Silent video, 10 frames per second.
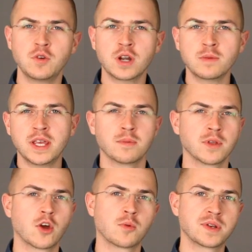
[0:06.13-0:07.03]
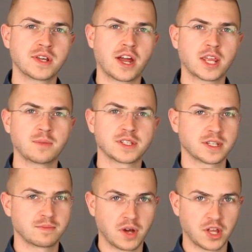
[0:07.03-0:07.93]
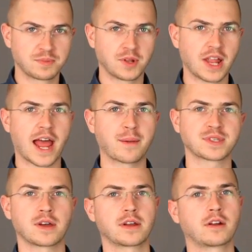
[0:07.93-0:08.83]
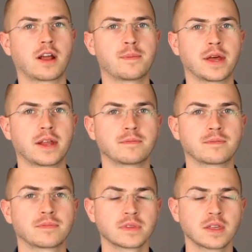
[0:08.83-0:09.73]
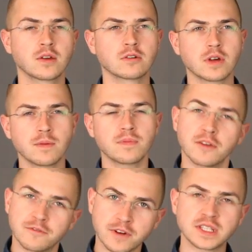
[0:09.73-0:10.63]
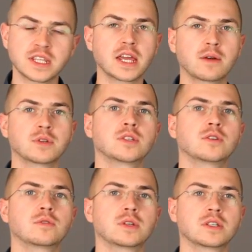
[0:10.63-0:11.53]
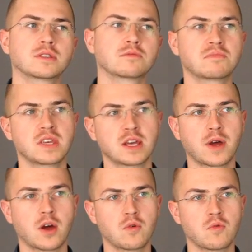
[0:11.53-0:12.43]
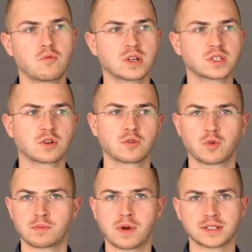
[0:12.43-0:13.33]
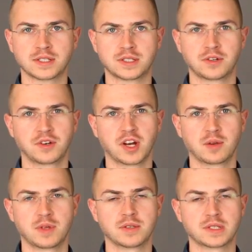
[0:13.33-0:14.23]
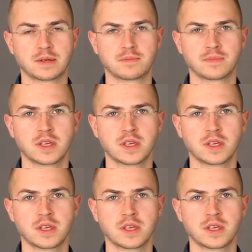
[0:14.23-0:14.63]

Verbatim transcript: want to be able to open documents in multiple apps on your iPad. Well, the first thing I would do is think about what sort of word processor you're going to be using.